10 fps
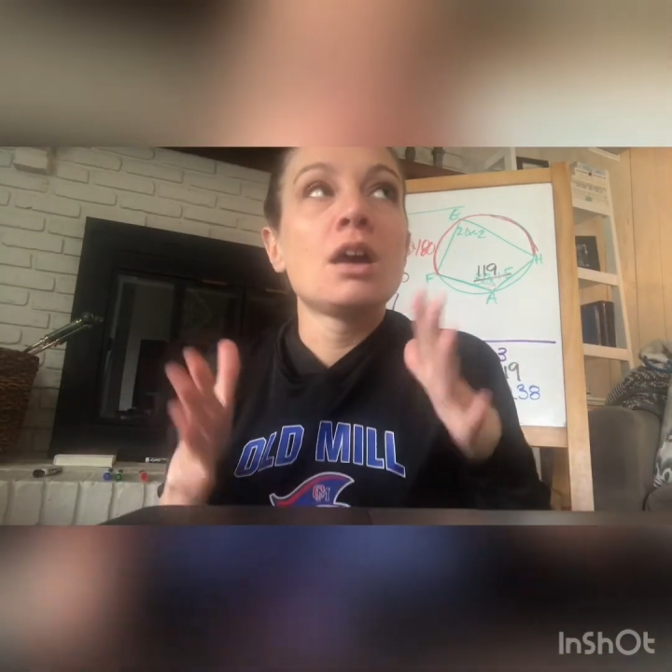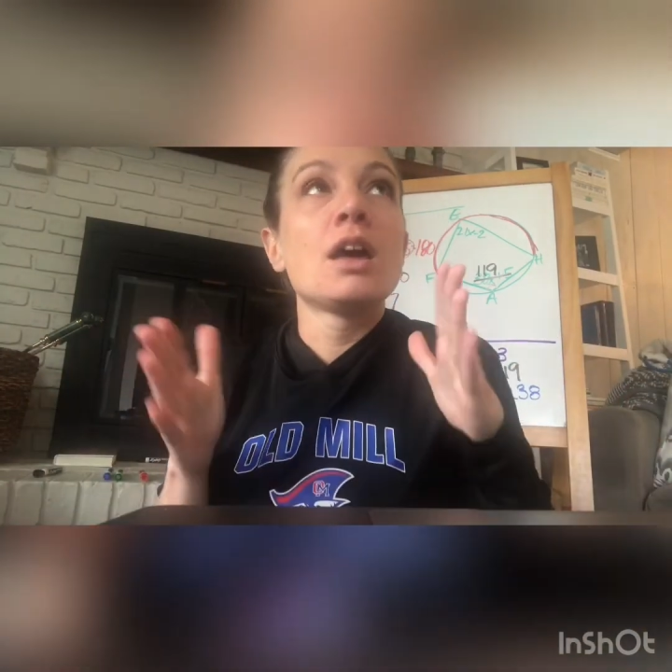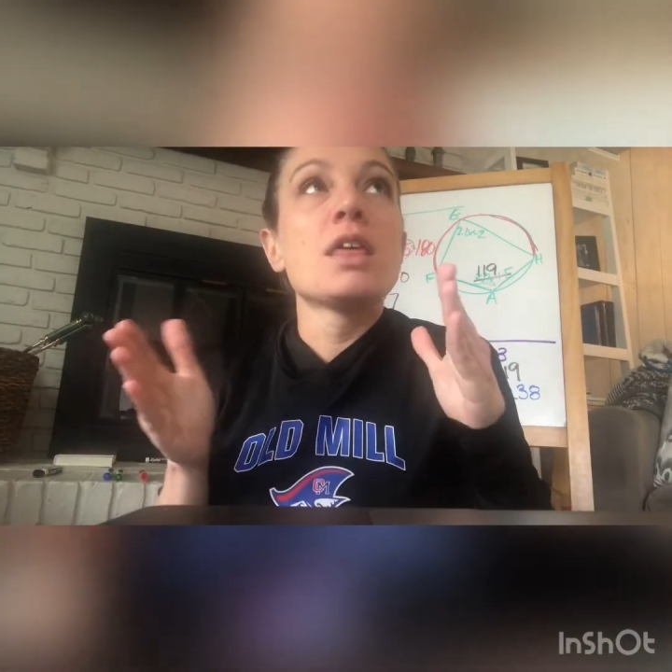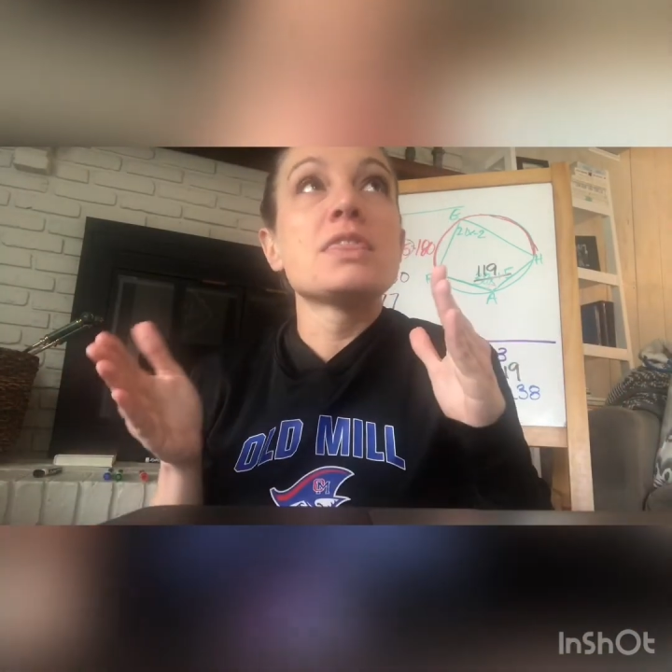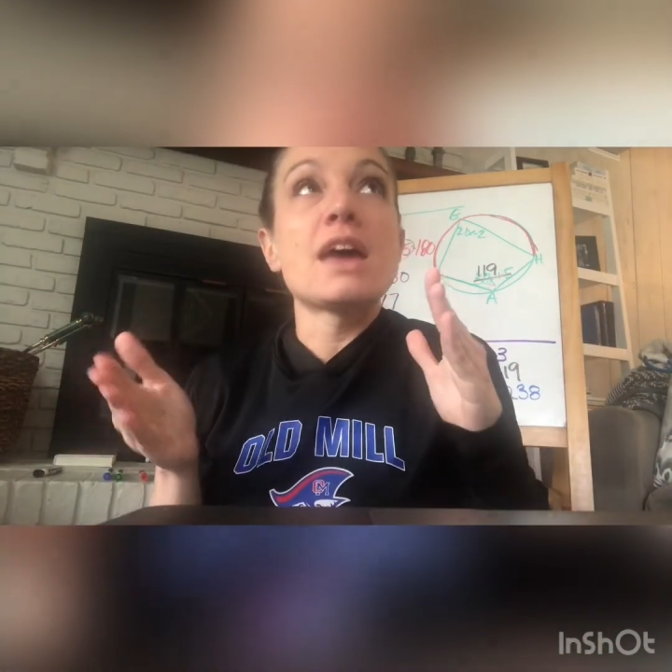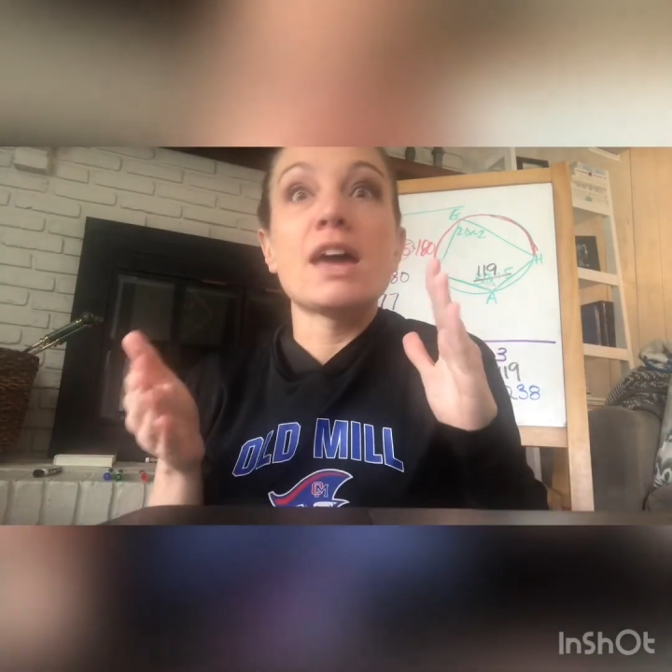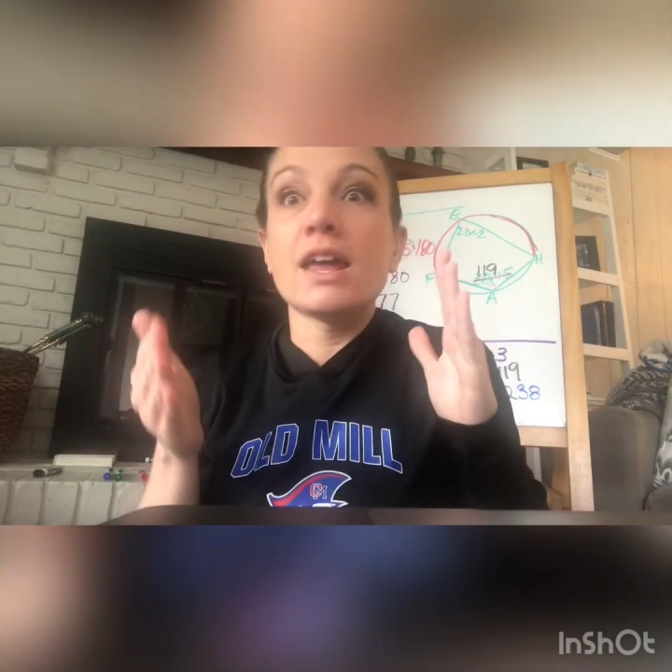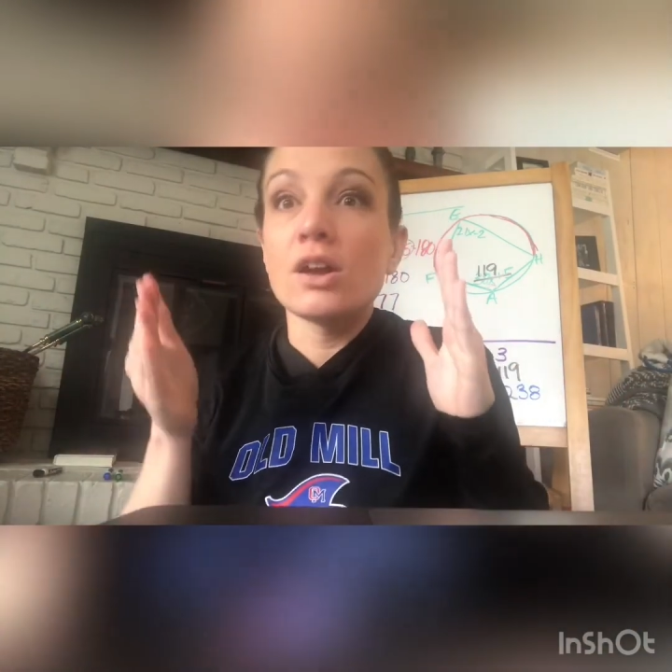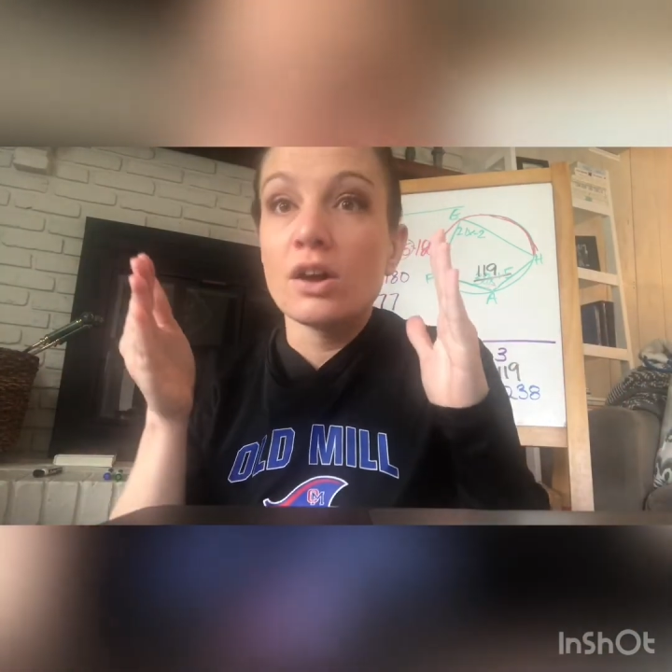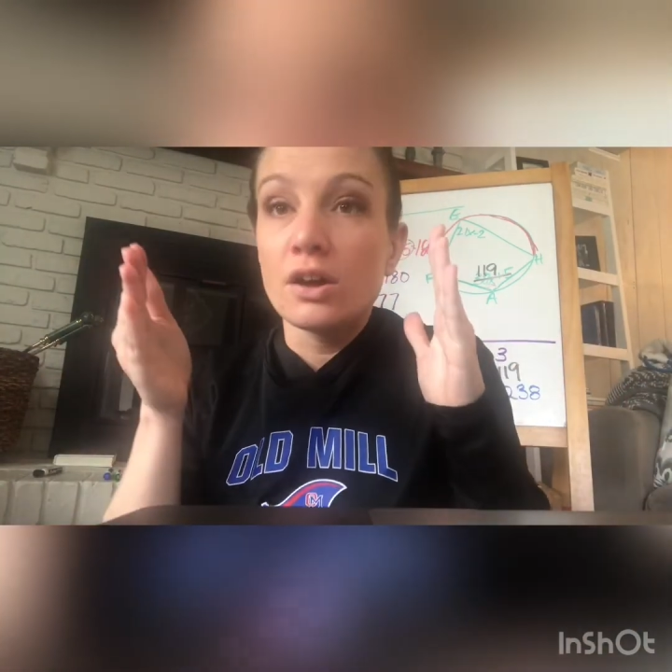
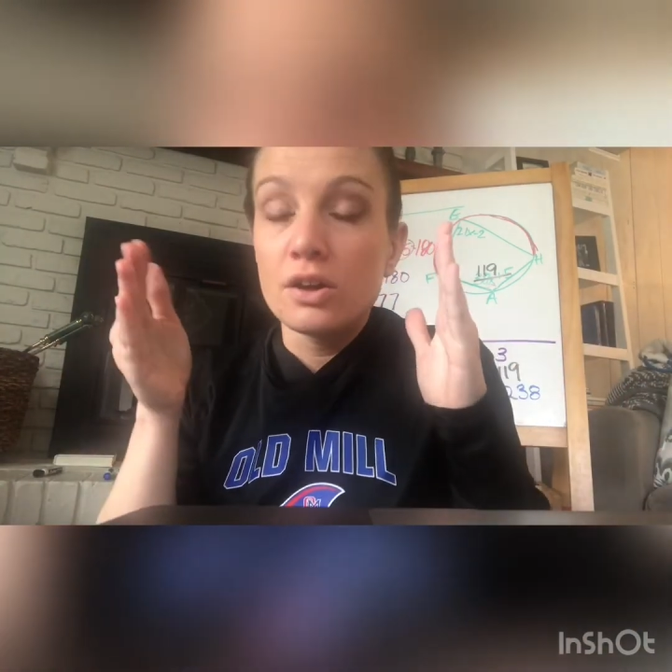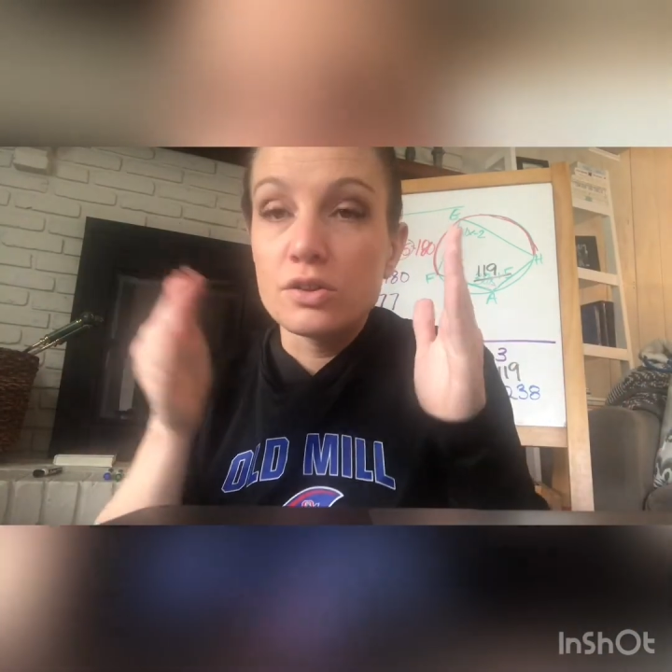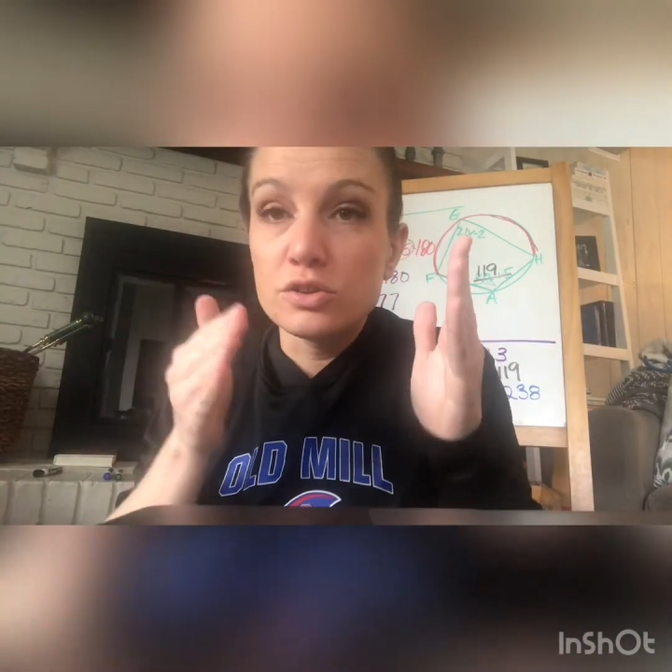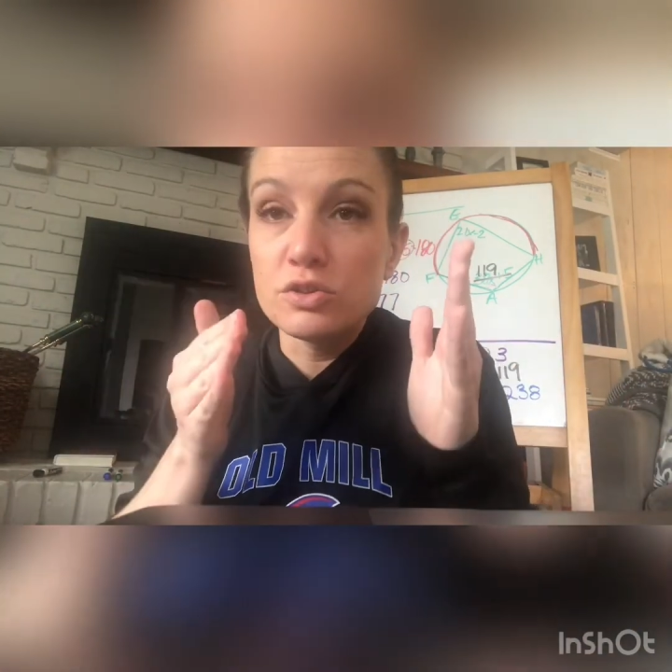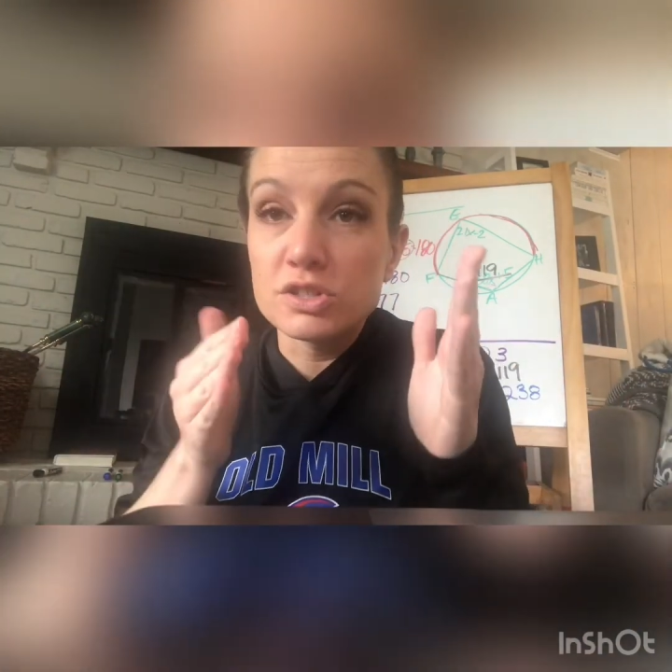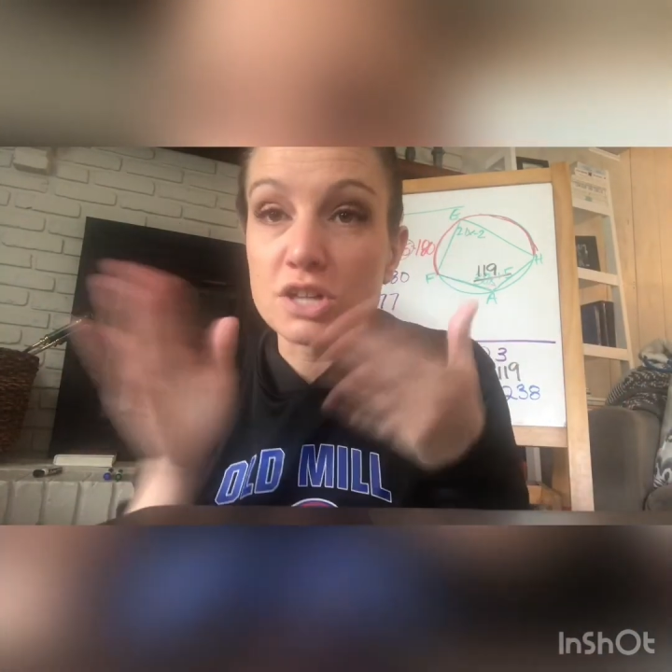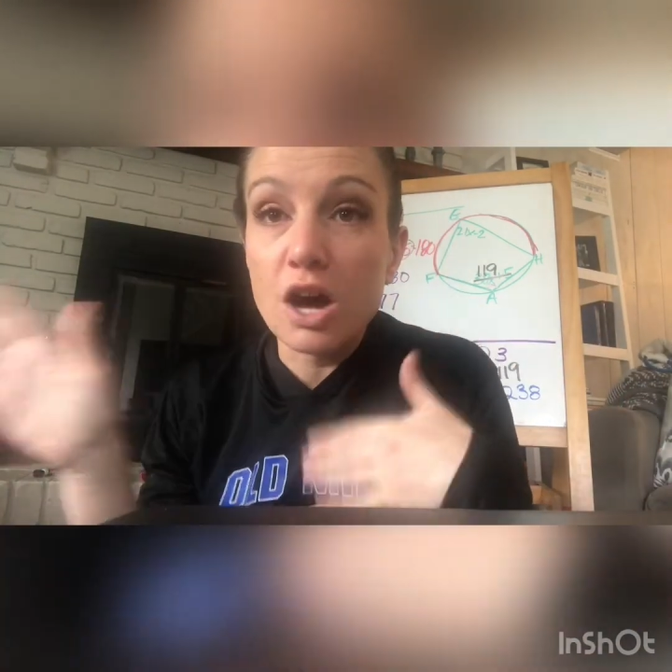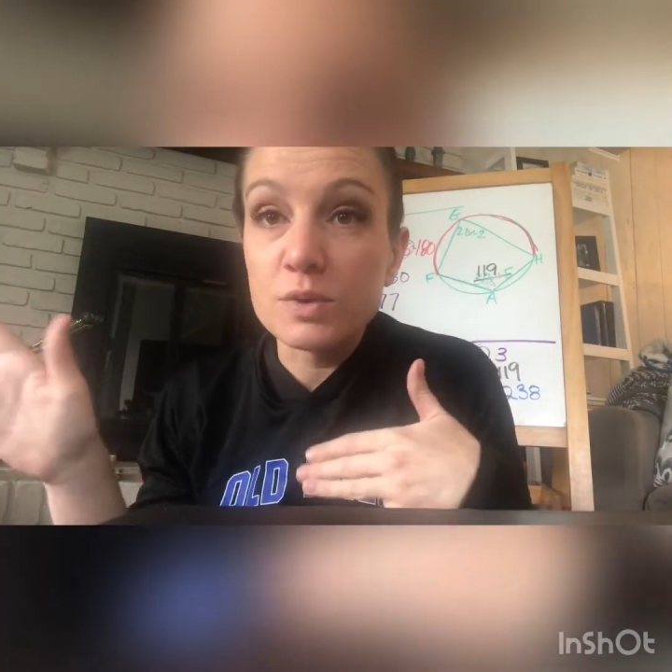Then you can talk